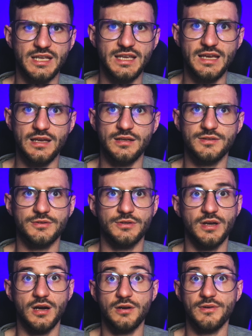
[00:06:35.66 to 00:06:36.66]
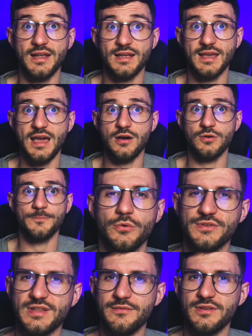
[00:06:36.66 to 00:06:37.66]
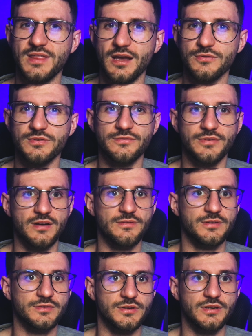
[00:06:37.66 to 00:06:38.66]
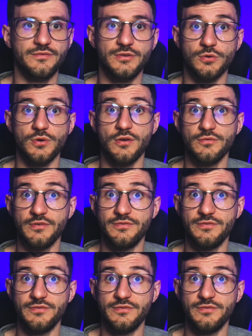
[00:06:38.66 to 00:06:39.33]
a year to an IRA account, or $7,500 if you're over